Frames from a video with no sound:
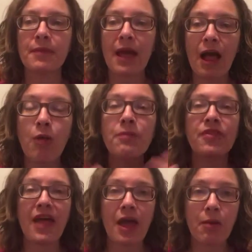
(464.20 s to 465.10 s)

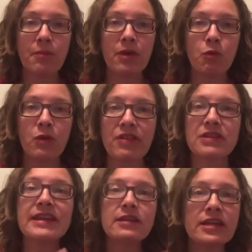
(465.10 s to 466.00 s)
help them with
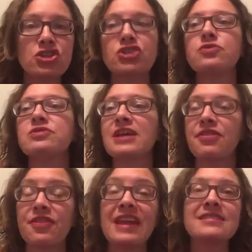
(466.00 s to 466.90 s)
legal issues
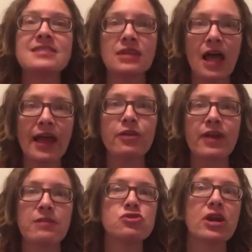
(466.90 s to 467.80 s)
and things like,
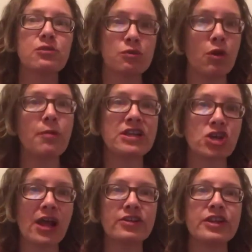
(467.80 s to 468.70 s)
okay, I'm trying to enroll my
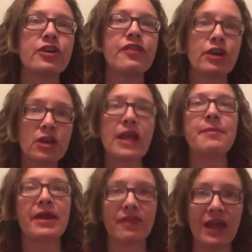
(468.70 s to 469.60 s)
child here and they're
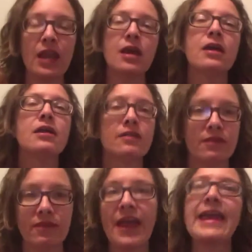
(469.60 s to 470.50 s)
claiming that
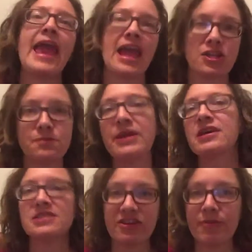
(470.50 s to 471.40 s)
they can't
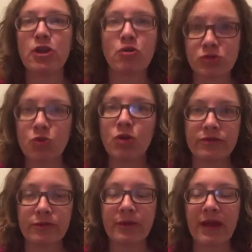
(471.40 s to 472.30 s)
because they've been homeschooled,
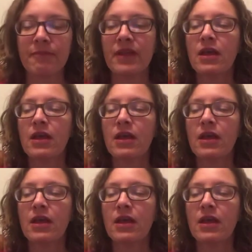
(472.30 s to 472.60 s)
okay?